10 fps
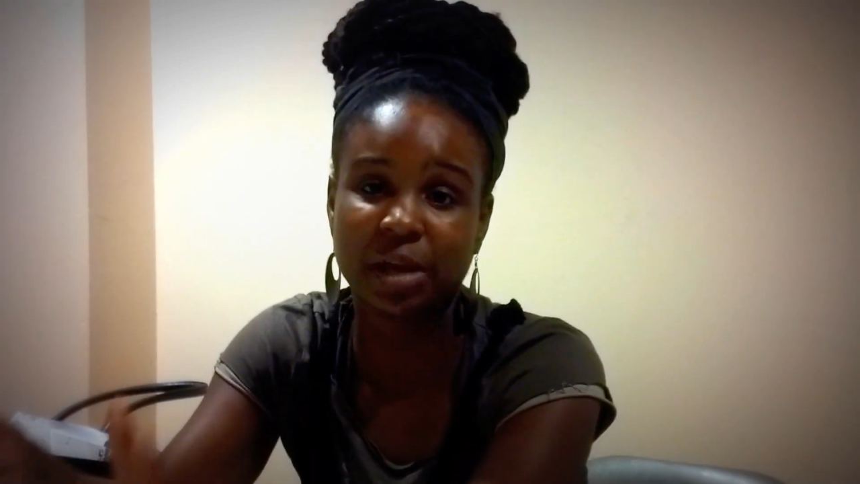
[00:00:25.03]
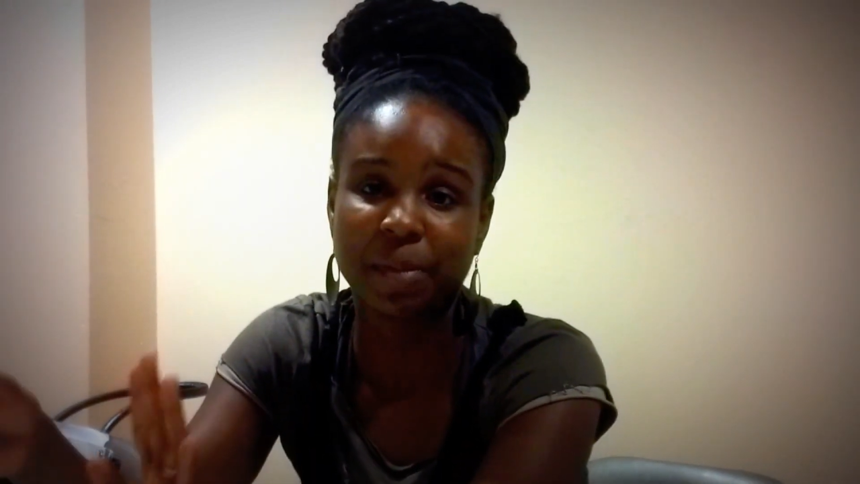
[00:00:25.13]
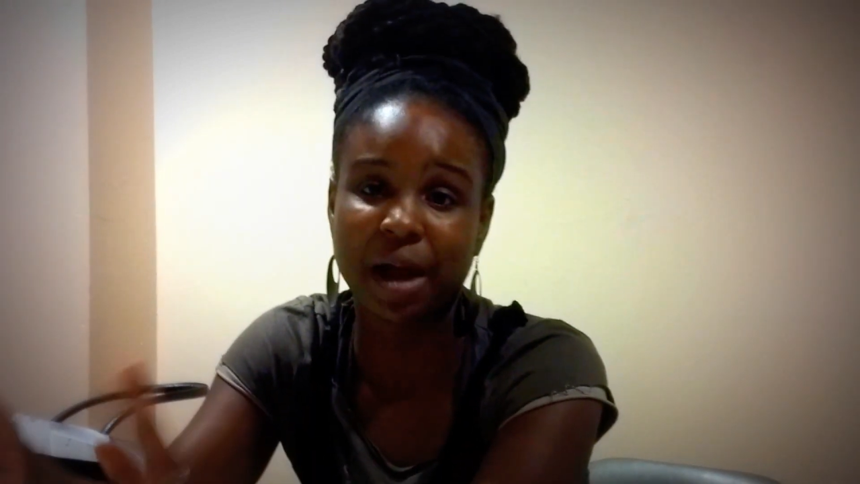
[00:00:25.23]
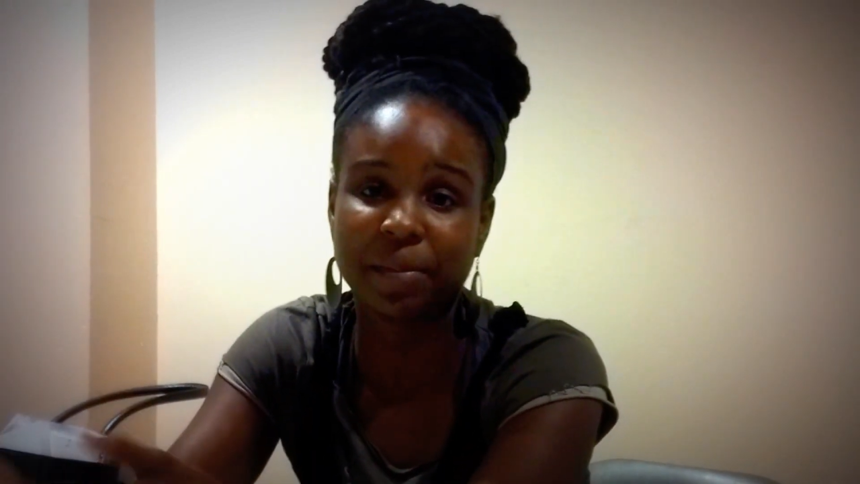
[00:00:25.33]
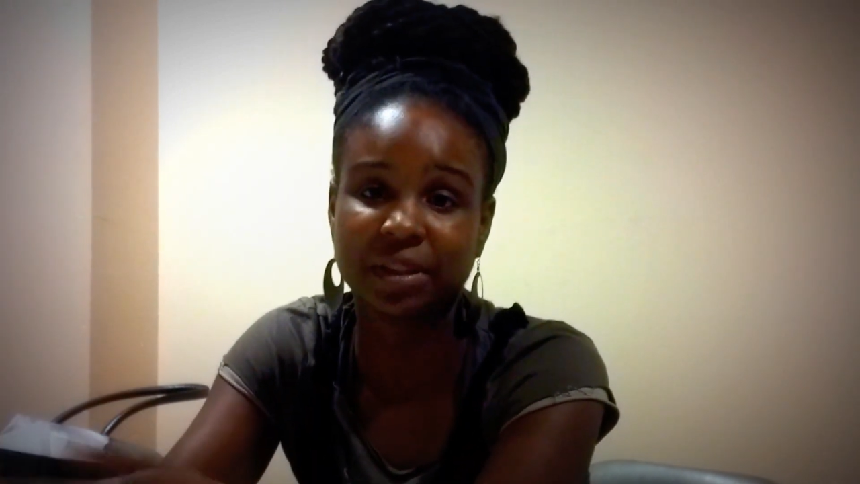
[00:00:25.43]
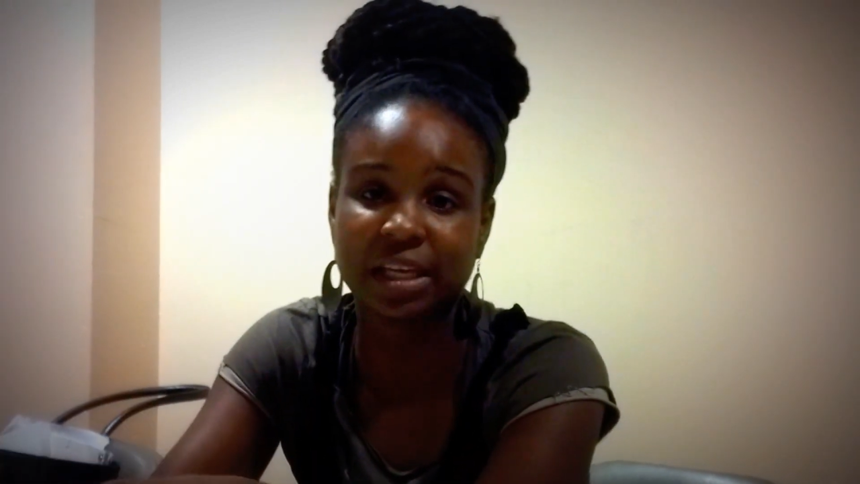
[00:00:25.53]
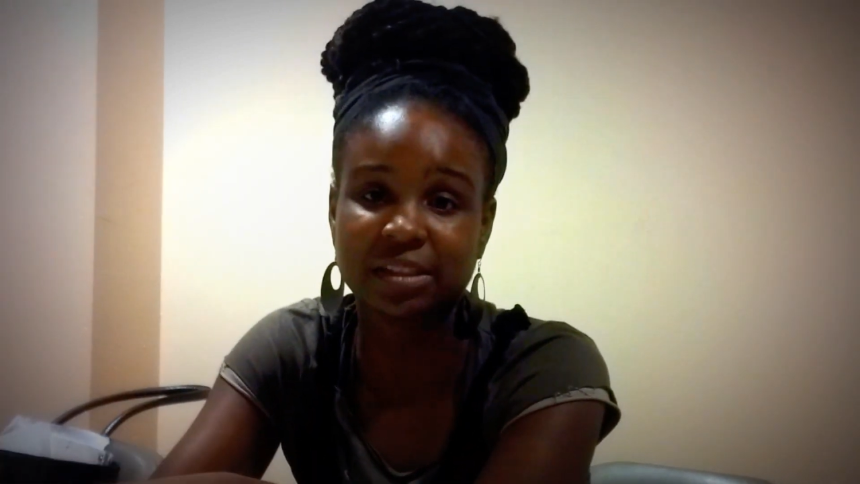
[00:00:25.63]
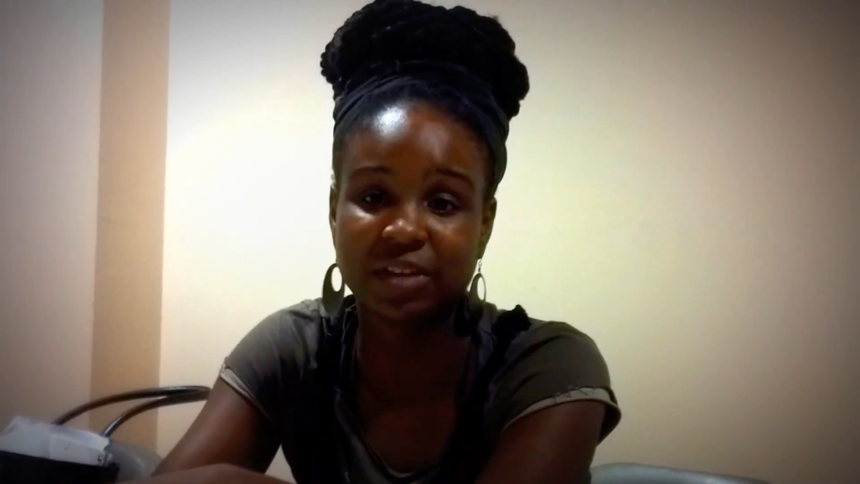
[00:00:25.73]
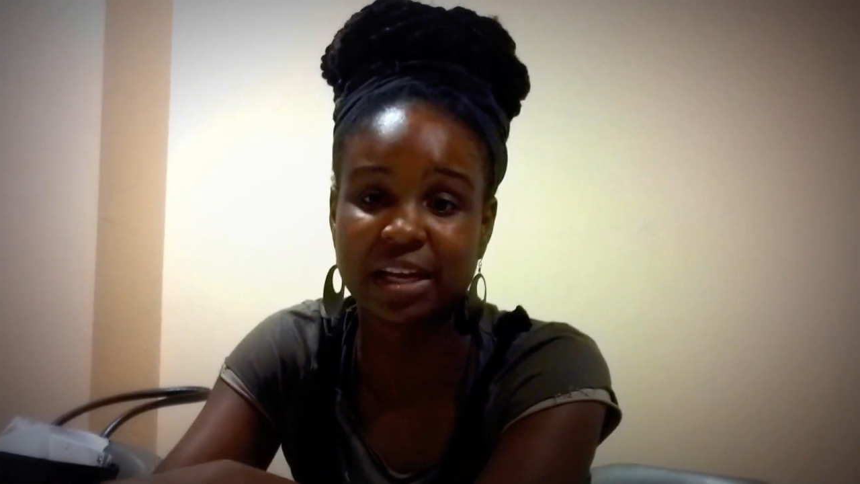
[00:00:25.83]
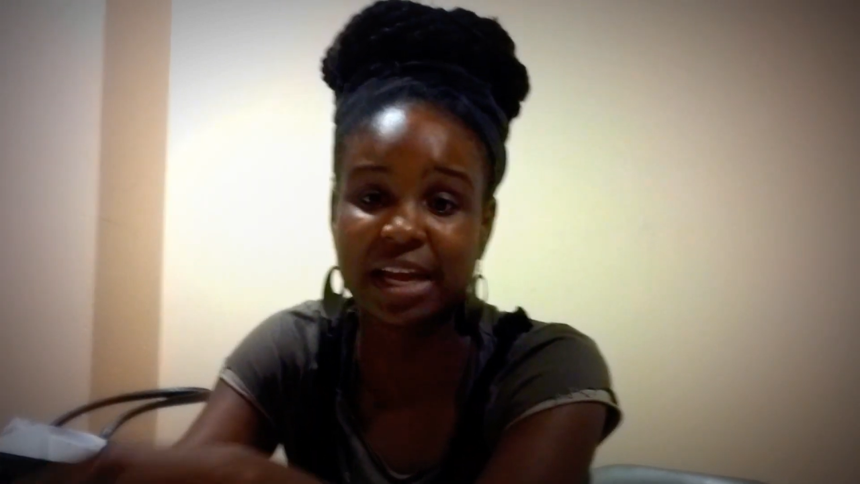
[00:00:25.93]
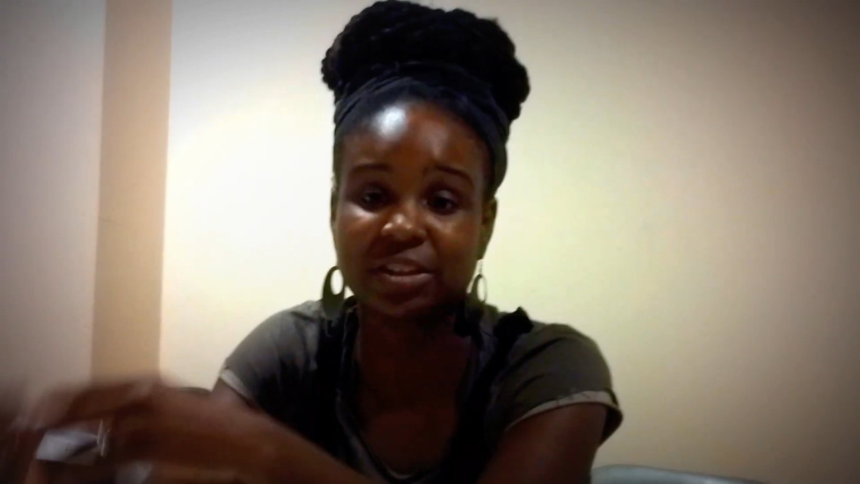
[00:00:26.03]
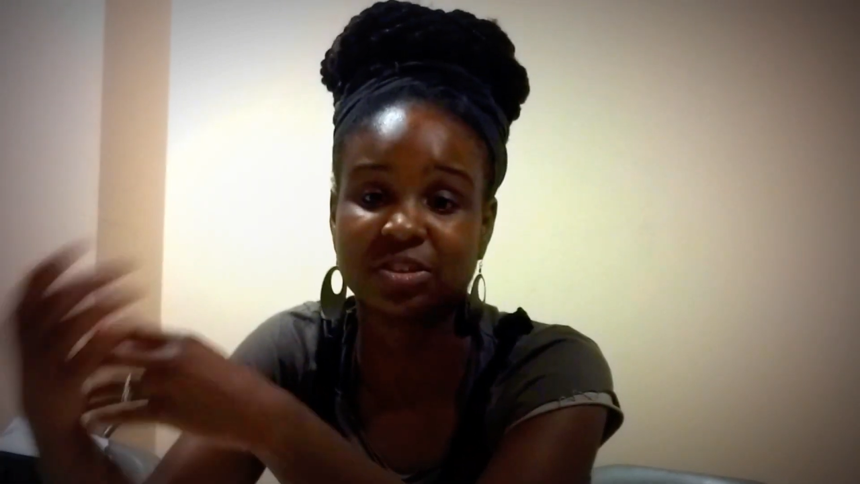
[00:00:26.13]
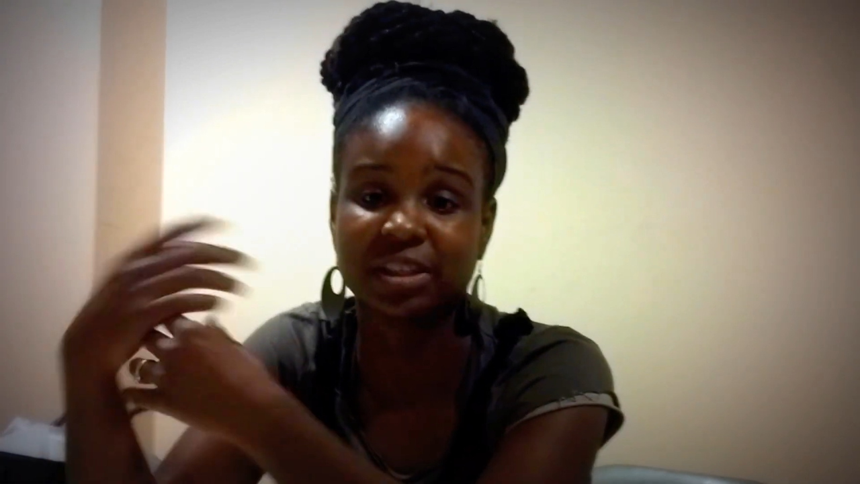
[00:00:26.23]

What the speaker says: hip hop and things of that nature.